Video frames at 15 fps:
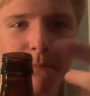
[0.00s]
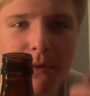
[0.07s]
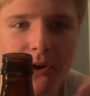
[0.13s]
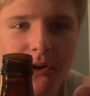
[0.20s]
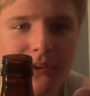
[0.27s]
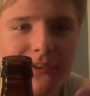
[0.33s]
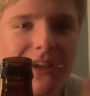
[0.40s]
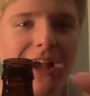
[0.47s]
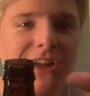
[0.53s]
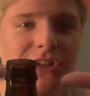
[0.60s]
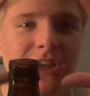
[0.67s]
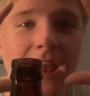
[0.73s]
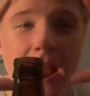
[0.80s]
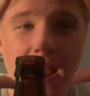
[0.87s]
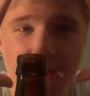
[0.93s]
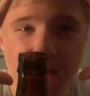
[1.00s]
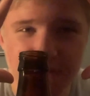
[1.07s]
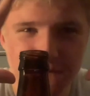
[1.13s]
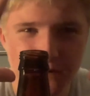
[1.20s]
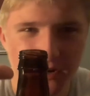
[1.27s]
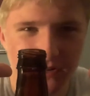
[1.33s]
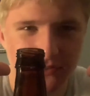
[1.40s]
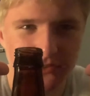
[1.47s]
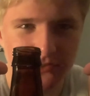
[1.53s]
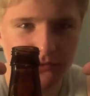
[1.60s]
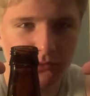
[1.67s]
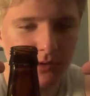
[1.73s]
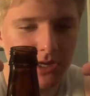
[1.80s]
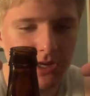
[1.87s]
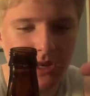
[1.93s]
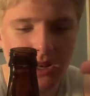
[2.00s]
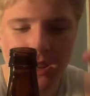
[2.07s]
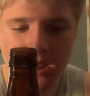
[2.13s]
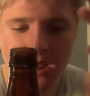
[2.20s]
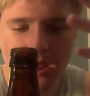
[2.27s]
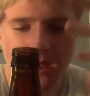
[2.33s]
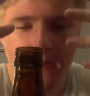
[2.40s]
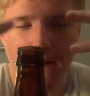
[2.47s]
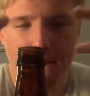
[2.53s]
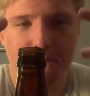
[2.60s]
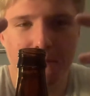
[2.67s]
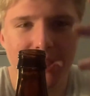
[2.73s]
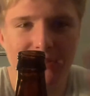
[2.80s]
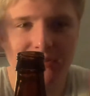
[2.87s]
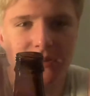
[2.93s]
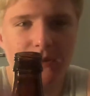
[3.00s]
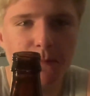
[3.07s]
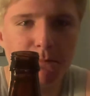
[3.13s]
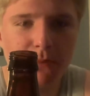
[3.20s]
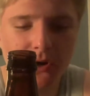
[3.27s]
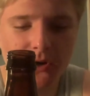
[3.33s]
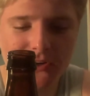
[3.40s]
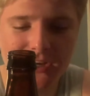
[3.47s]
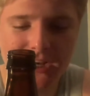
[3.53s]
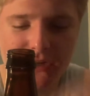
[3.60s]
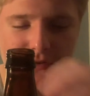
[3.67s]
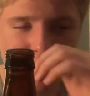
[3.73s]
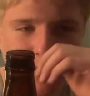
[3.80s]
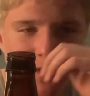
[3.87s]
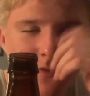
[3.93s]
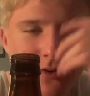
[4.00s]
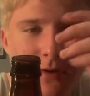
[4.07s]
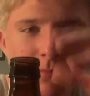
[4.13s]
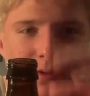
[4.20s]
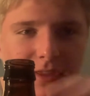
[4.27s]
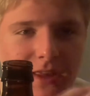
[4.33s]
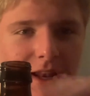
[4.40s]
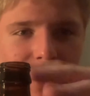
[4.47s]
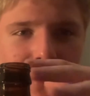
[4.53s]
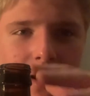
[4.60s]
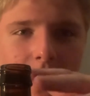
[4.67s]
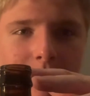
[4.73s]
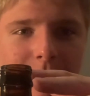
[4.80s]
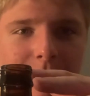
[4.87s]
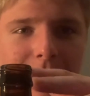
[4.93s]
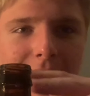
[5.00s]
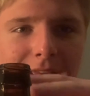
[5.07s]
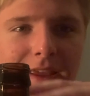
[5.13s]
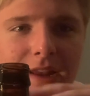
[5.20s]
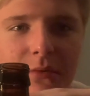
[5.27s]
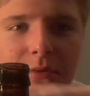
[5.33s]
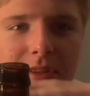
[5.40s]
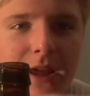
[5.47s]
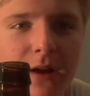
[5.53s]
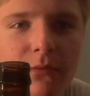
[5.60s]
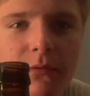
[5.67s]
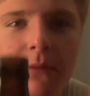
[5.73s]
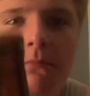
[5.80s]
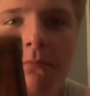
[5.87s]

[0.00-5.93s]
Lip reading: butterscotch. Freaking sweet. Amazing butterscotch flavor. But then it comes back in with that root